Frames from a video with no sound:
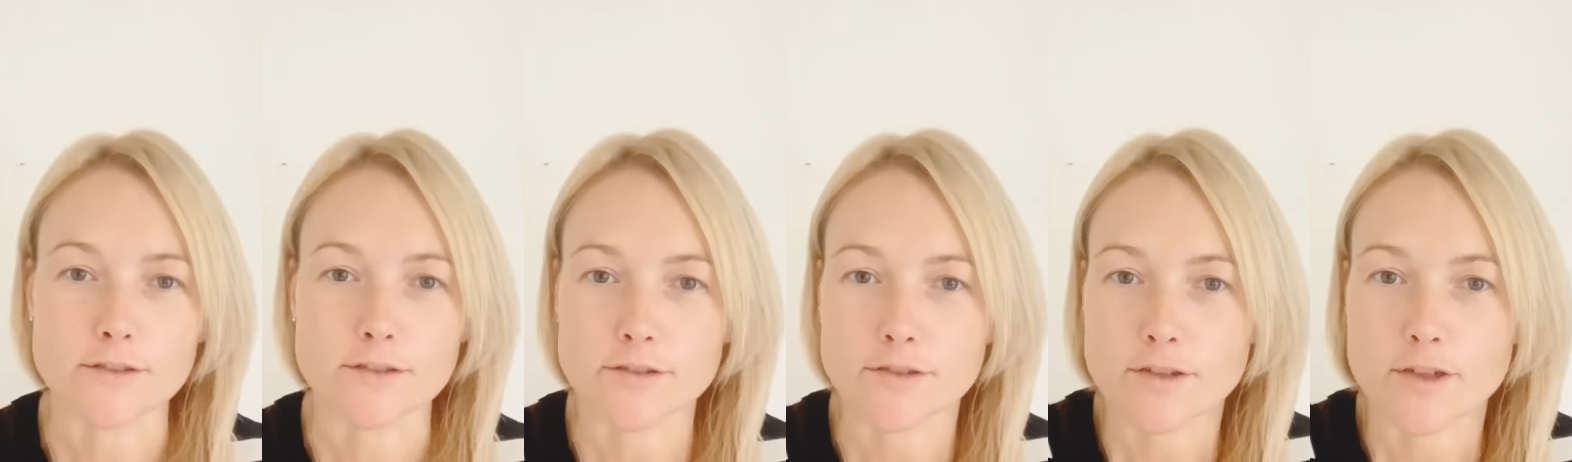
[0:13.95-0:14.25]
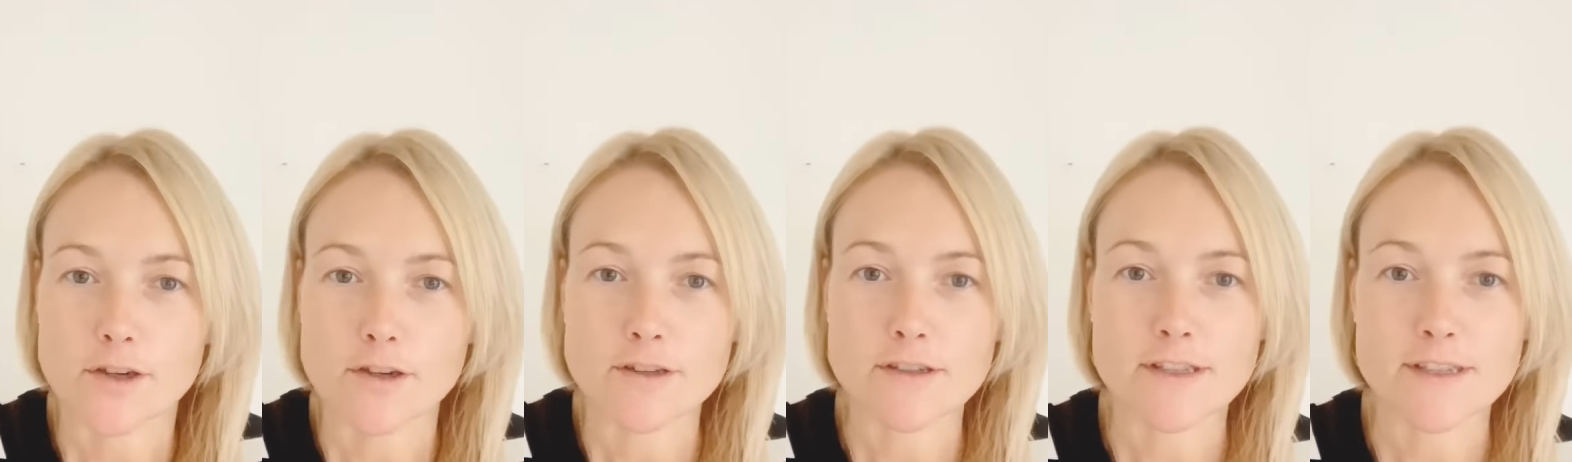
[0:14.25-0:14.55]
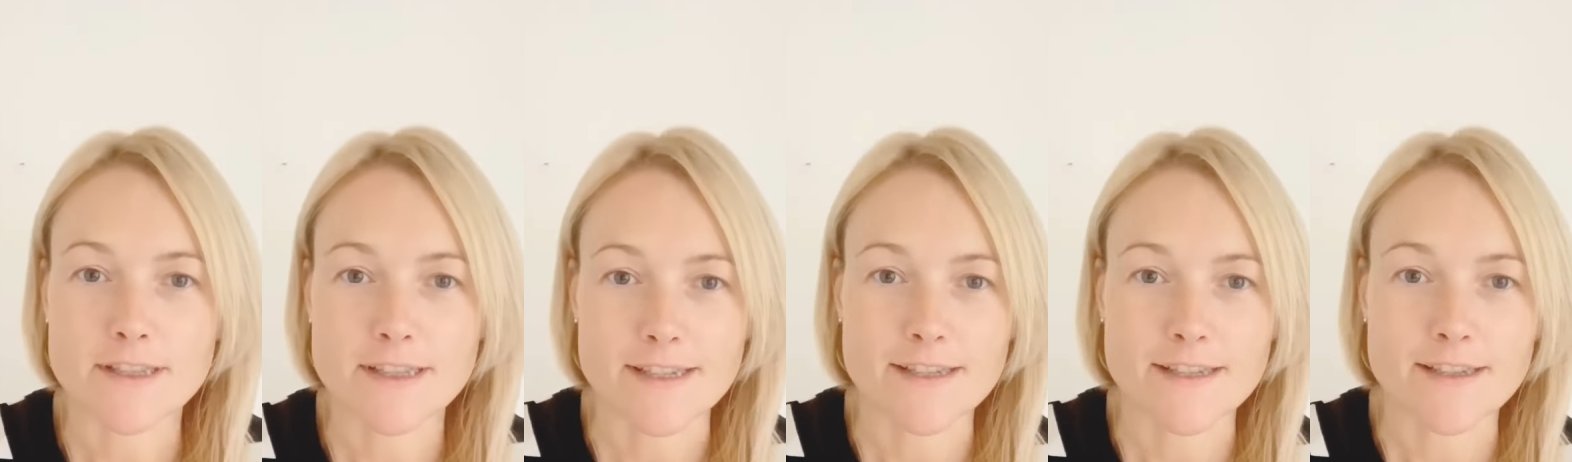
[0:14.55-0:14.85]

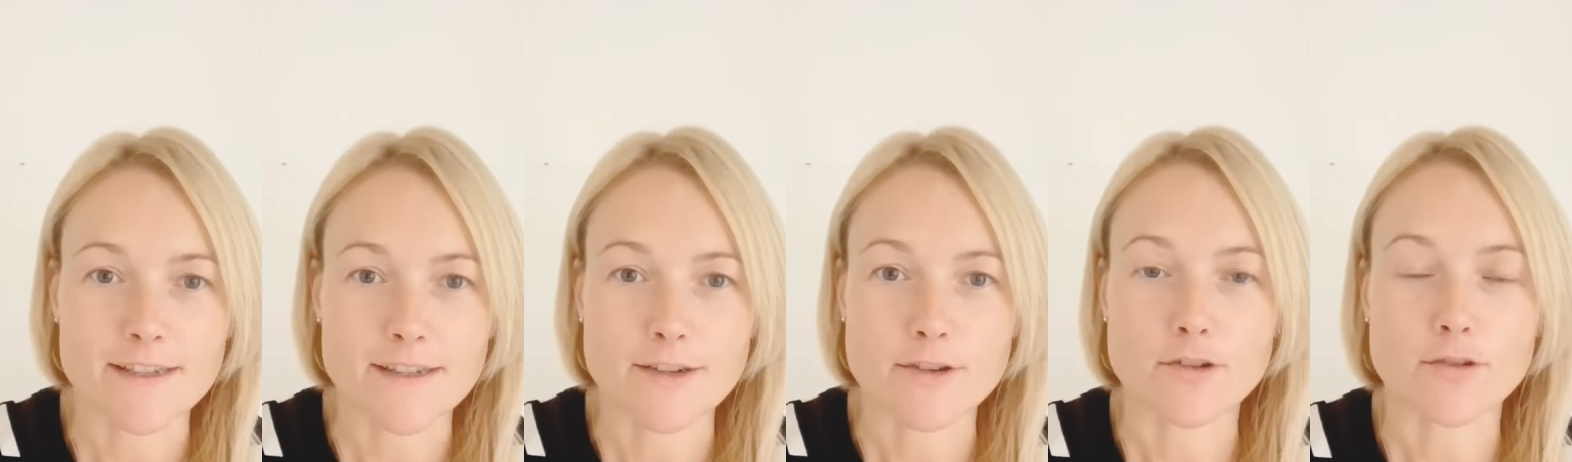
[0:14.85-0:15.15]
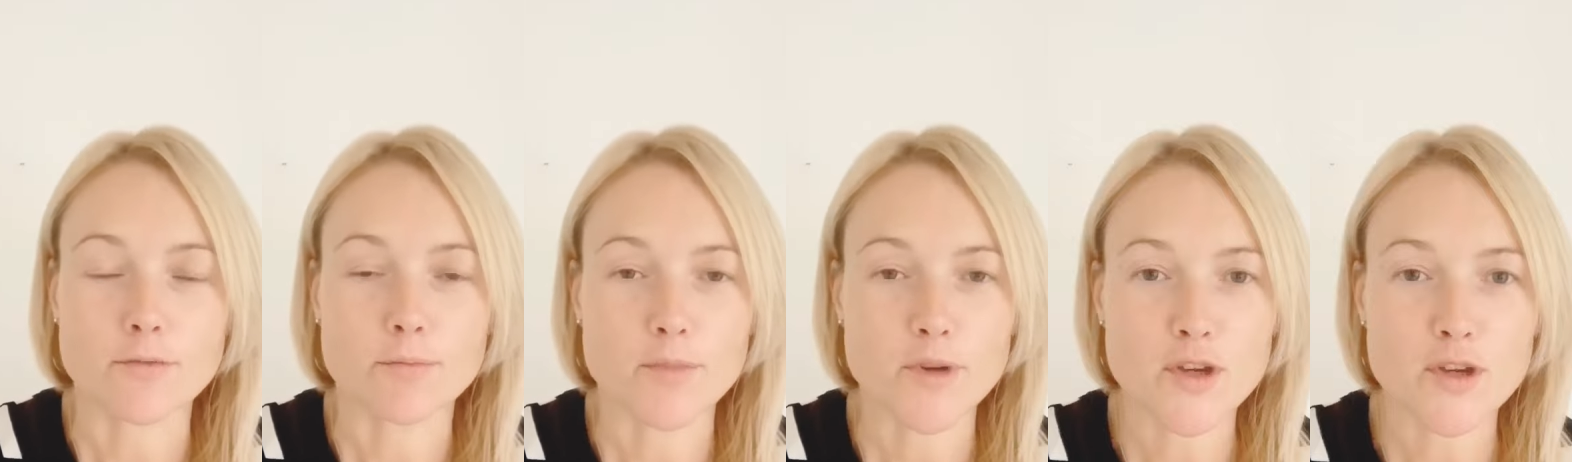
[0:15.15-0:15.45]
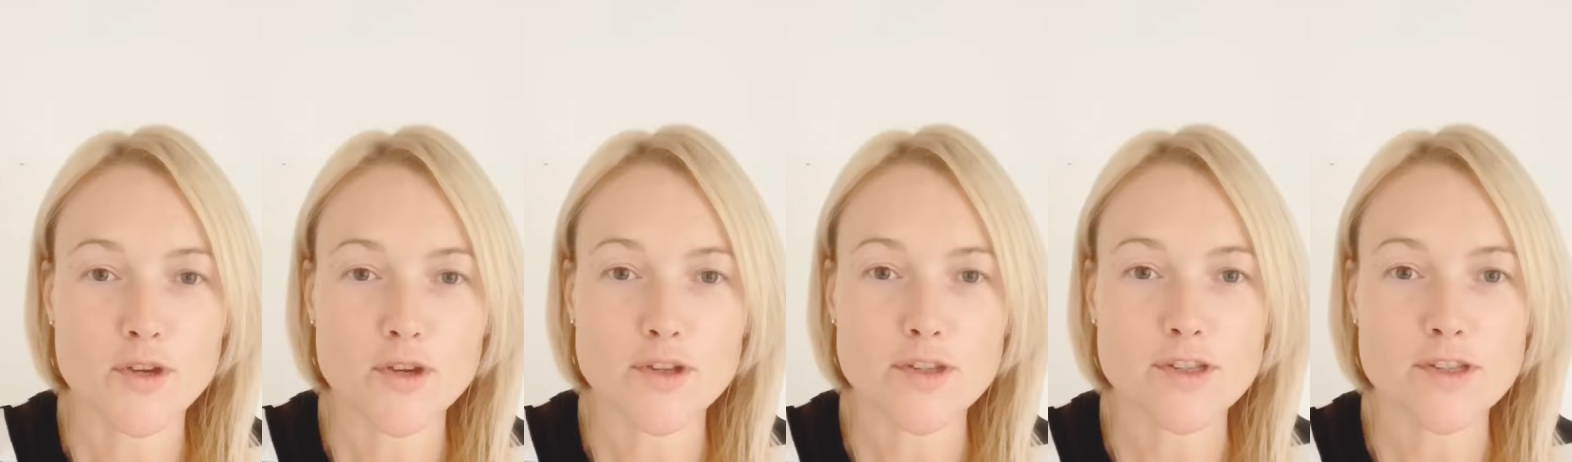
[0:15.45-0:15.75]
narcissistical
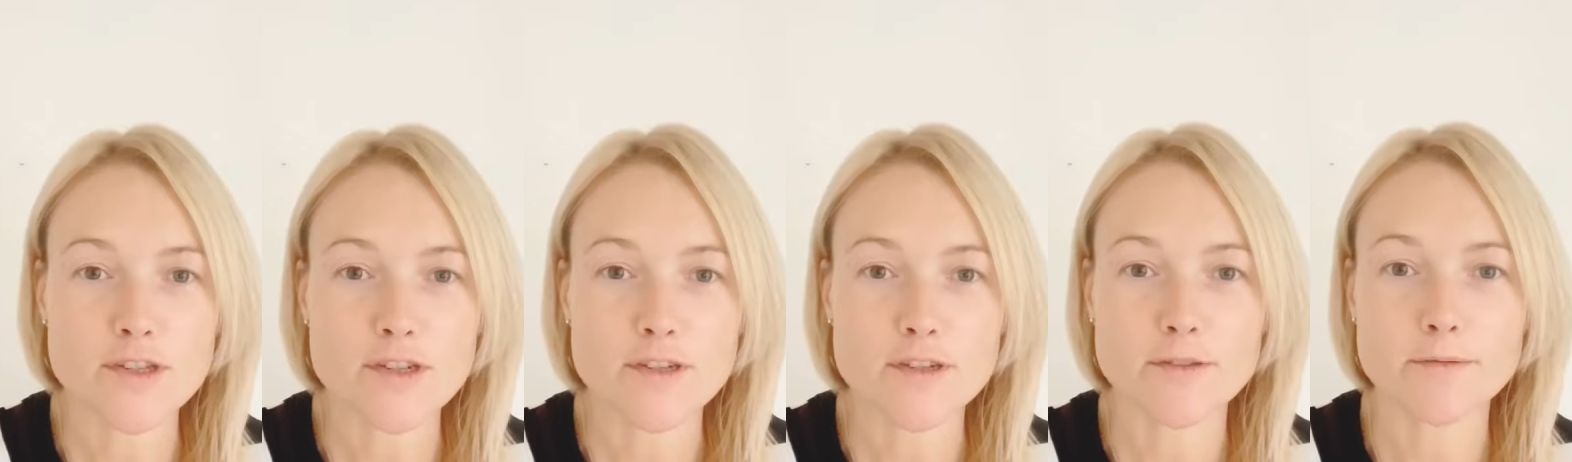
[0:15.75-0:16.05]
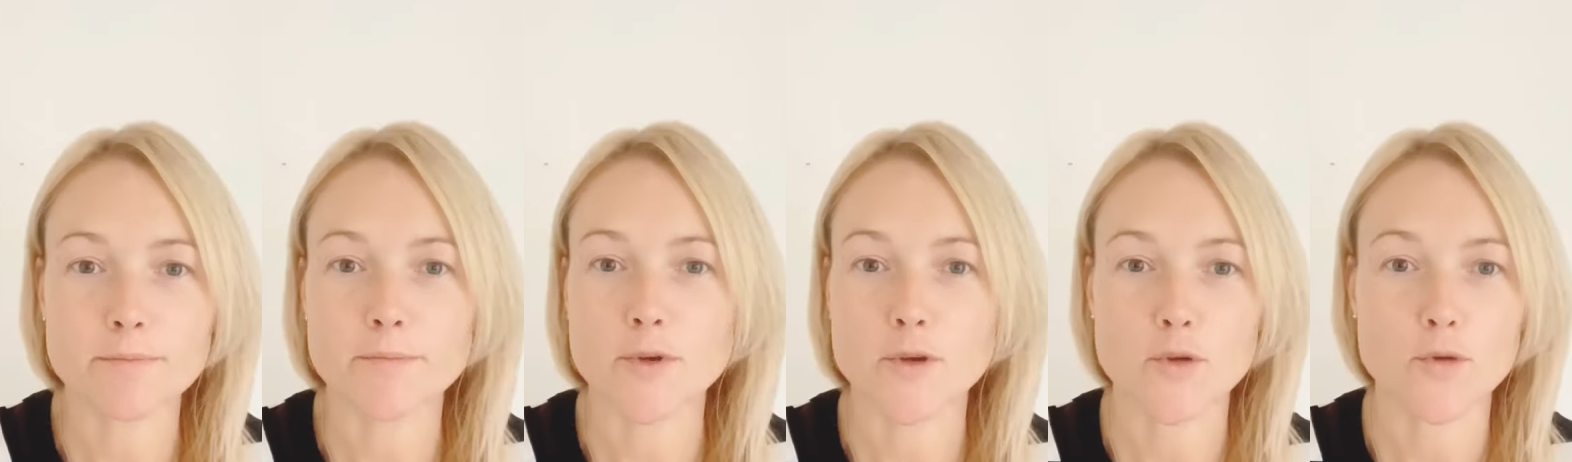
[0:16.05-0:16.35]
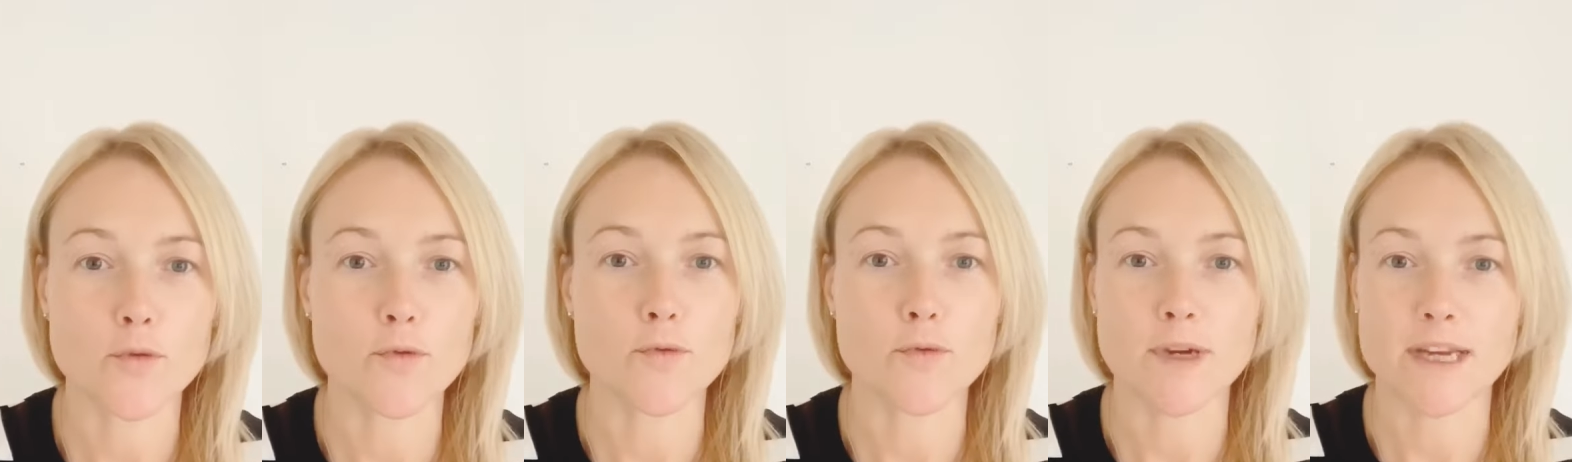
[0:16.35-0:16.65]
person
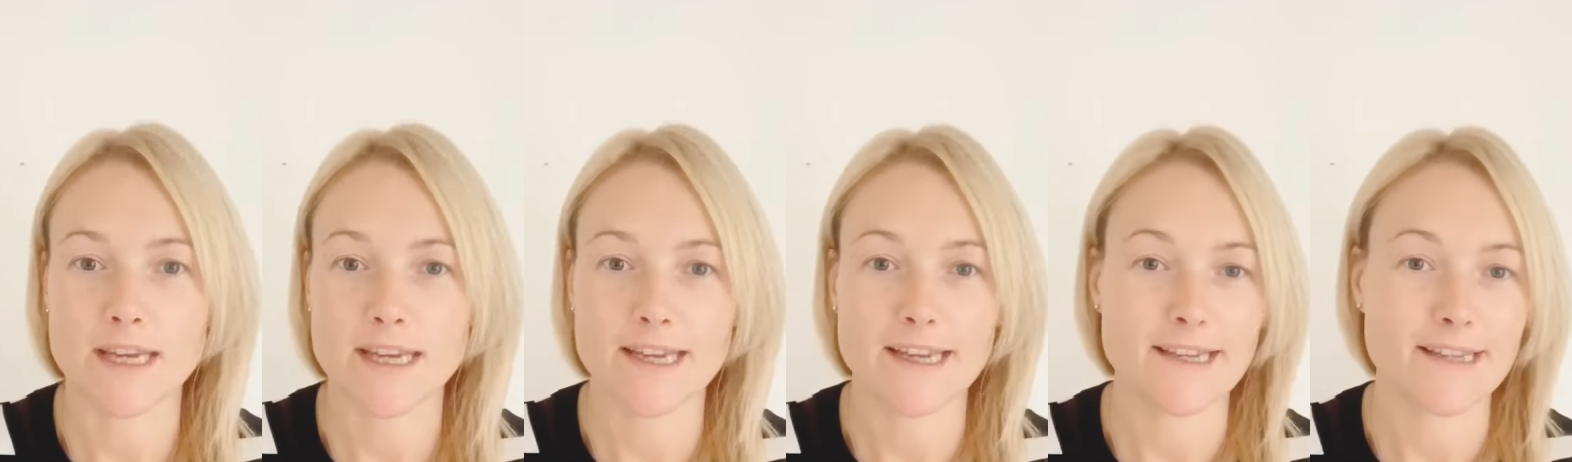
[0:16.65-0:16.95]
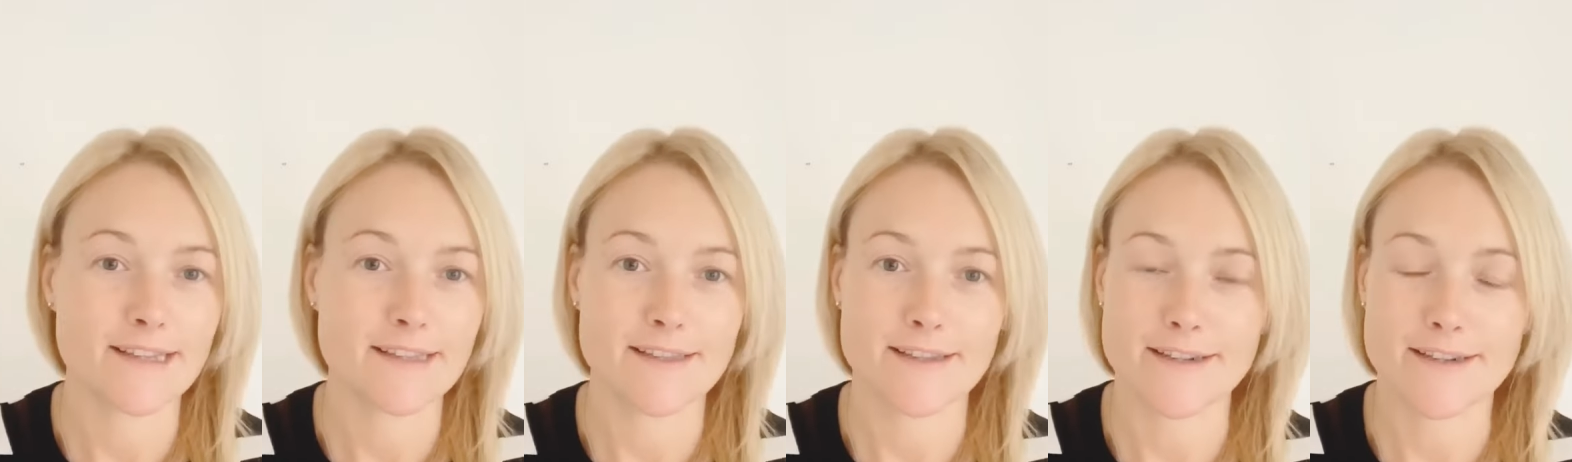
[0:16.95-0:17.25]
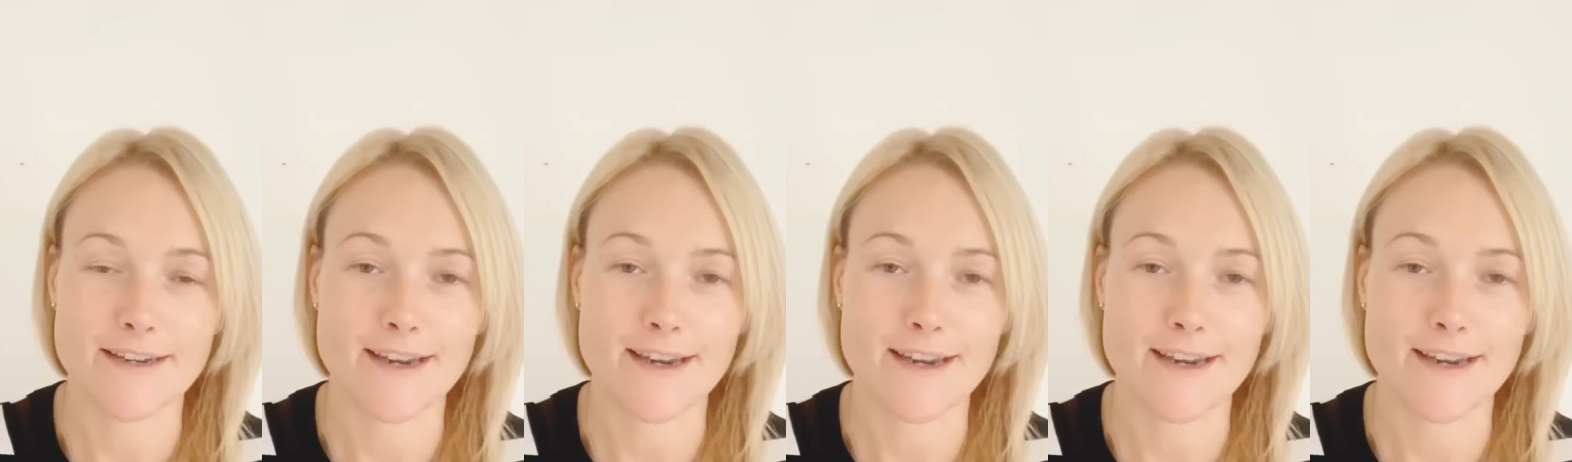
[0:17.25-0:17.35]
who is